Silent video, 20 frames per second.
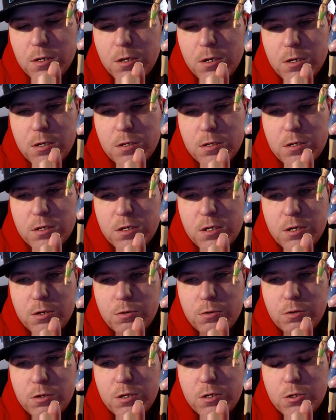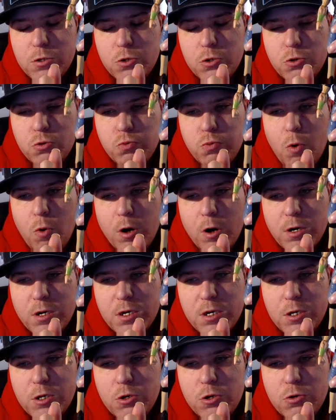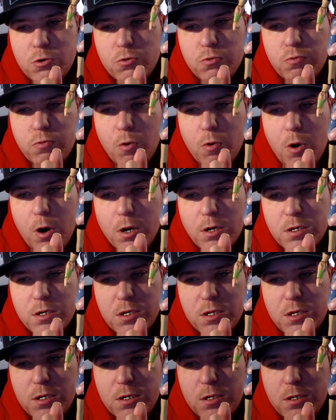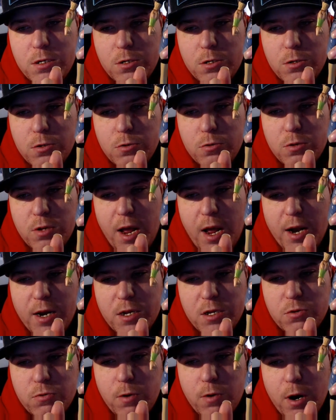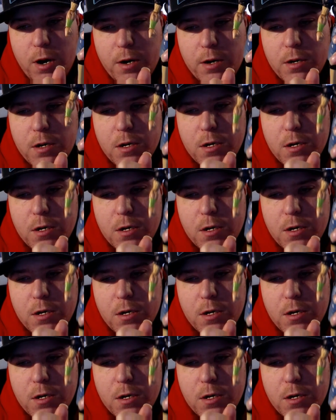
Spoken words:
Series 2022. That is right.